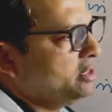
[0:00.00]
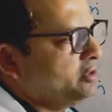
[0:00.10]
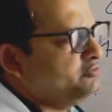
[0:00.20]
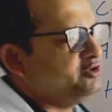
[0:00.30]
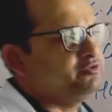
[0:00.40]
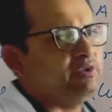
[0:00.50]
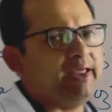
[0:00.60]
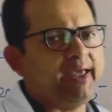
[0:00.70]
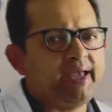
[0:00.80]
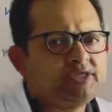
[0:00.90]
which will
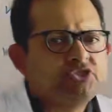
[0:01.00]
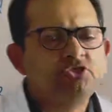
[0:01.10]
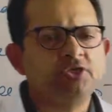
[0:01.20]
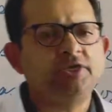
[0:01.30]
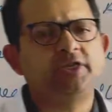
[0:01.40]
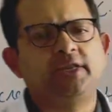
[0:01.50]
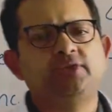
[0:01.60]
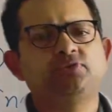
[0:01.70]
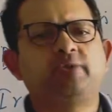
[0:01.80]
actually tell you the